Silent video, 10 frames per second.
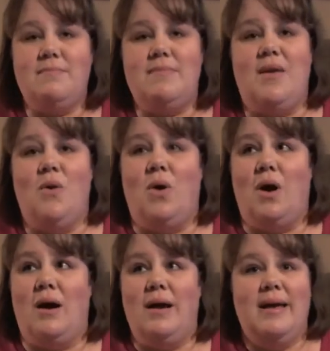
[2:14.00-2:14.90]

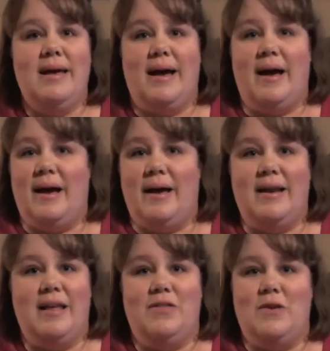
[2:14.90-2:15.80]
or
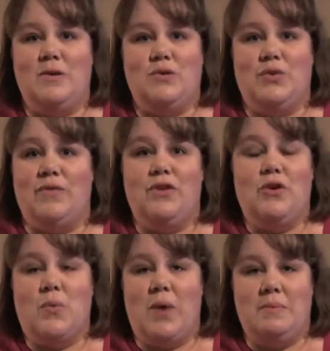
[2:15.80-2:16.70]
any of those
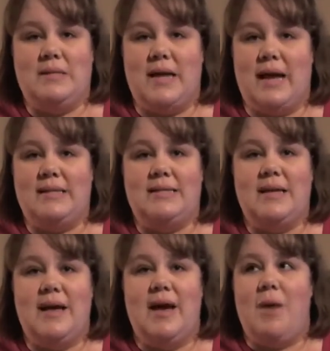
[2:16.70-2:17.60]
review websites,
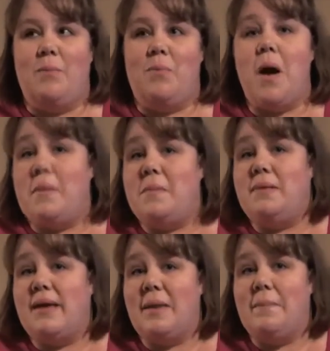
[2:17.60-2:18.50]

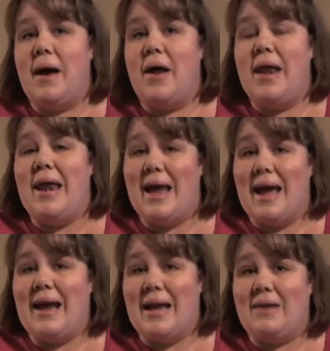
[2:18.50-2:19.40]
probably about
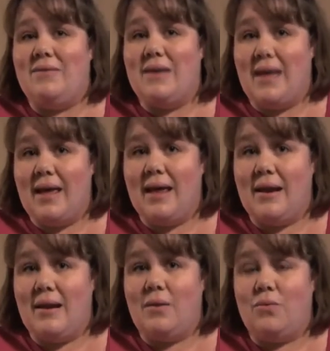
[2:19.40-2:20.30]
9 out of
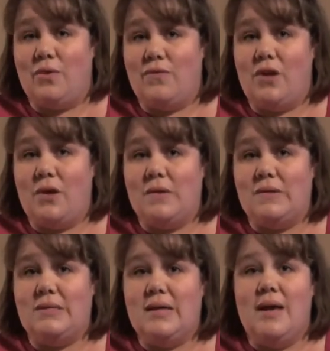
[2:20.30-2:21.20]
10
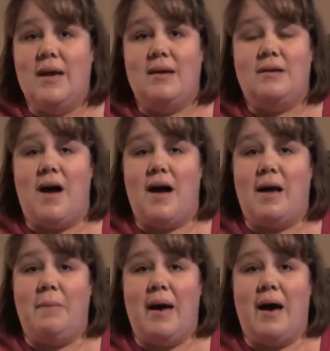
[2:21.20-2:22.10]
reviews talk
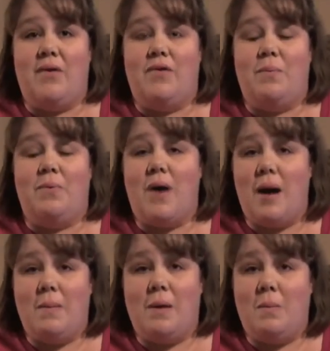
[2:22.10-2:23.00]
about the
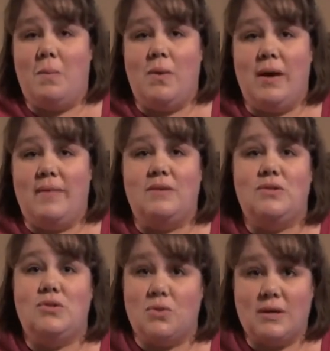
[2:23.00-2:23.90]
problem with
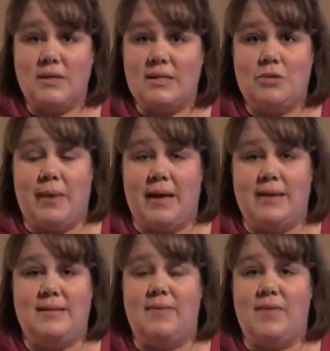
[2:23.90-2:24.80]
storage
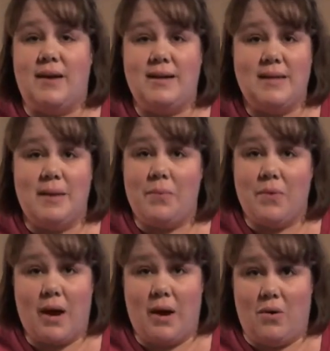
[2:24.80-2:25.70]
space at the
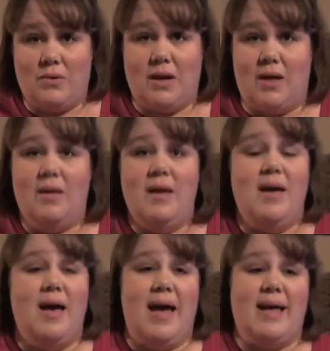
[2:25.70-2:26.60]
Contemporary Hotel.
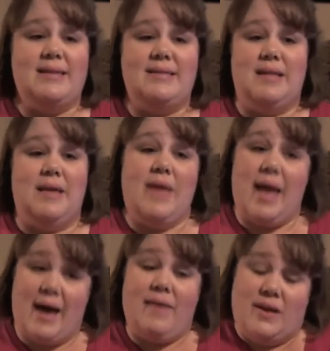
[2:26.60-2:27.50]
I guess they
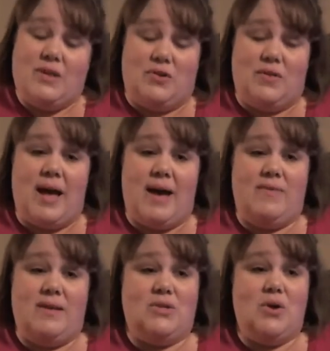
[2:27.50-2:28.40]
have
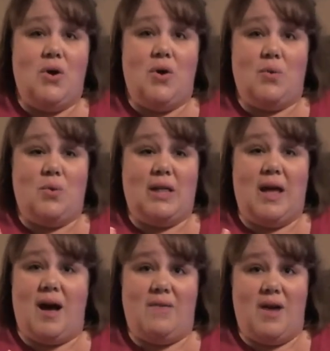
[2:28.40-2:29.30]
these really
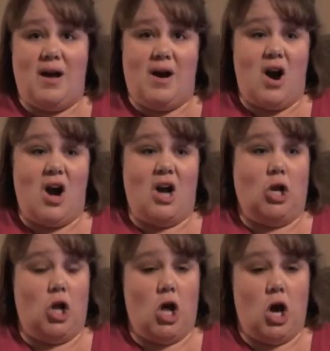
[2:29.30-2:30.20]
avant-garde
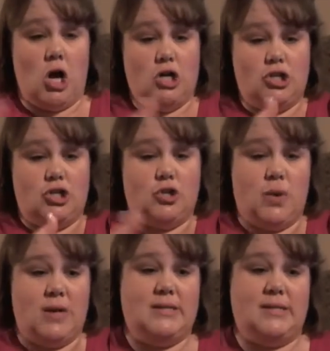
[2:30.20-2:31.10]
large
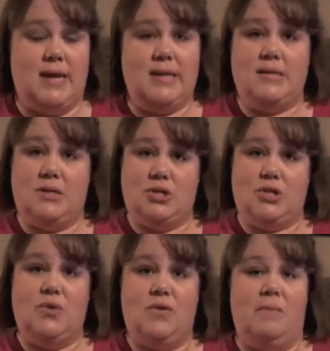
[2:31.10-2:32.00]
square sinks. There's
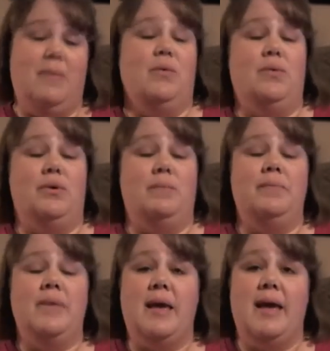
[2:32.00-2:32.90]
2 of them in the room,
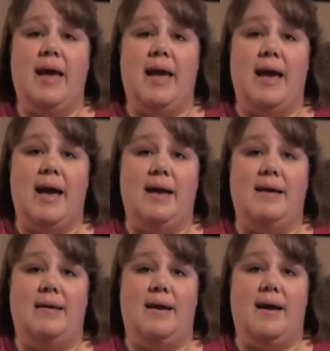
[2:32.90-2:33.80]

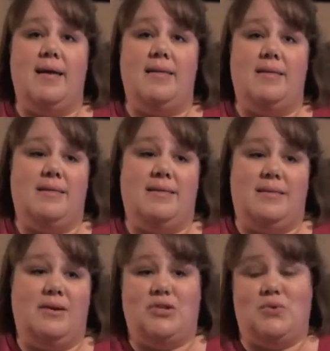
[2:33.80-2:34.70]
and
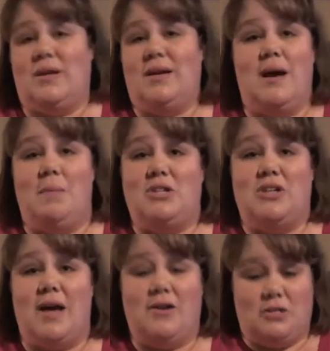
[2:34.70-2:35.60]
there's really not
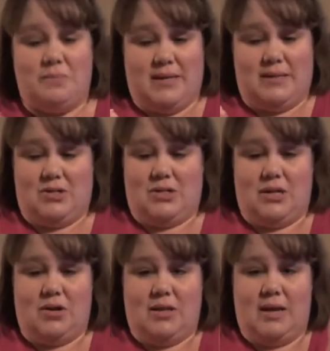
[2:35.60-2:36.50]
much counter space. There's
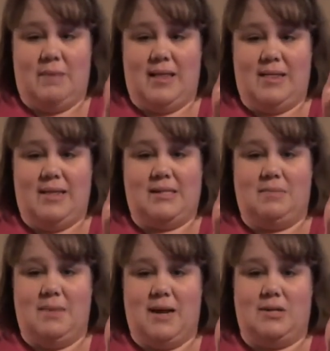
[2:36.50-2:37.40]
literally about
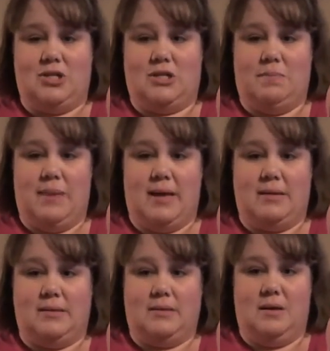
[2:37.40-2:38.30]
this much
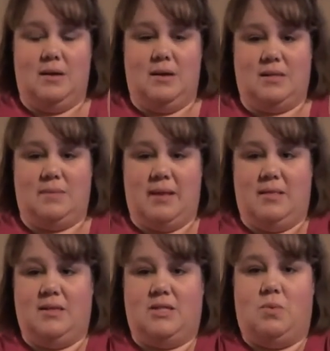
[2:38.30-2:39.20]
space. It's about
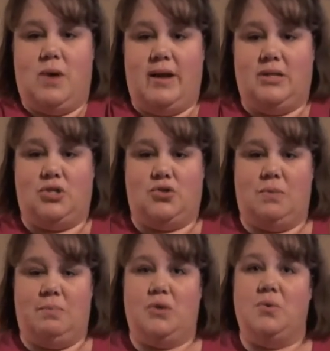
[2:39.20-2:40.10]
this wide a
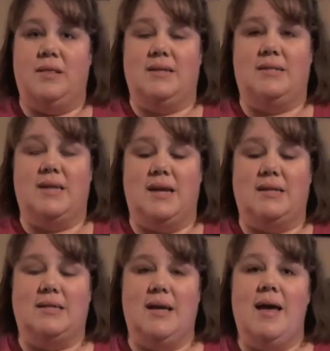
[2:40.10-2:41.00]
strip between the
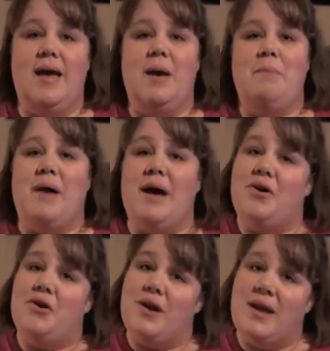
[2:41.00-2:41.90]
sinks. But
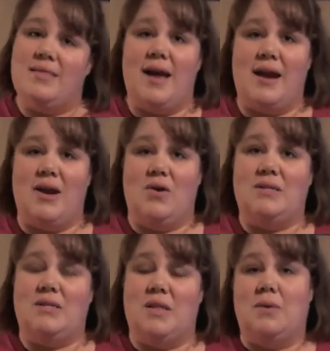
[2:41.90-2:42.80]
underneath, I
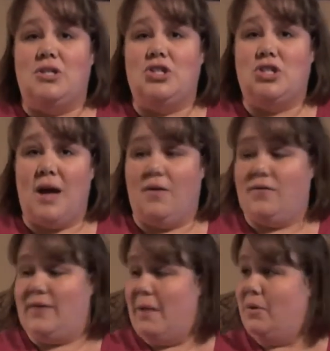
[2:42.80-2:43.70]
noticed there was a shelf
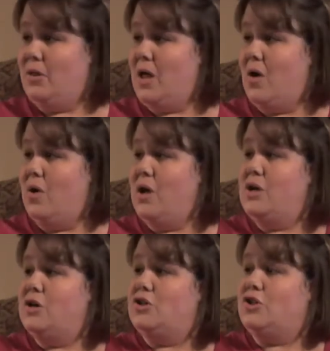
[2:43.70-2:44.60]
down below.
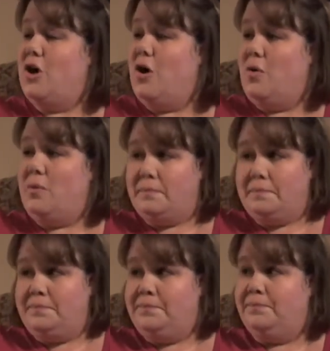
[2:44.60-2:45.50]
So
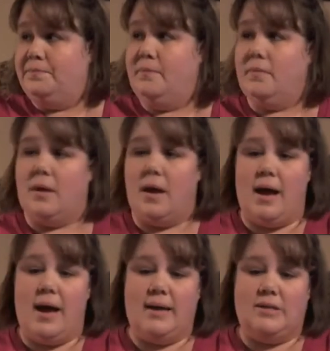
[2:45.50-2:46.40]

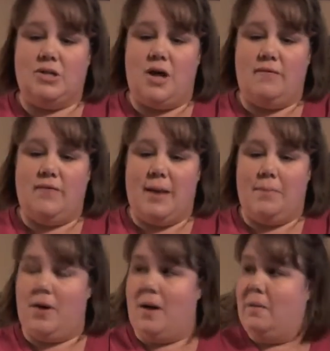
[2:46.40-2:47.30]
I solved that
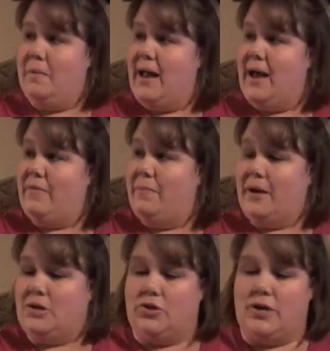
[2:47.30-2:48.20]
problem, and I have a
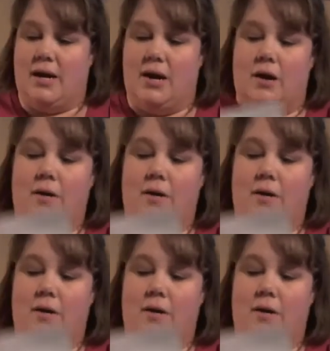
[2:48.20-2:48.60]
picture here.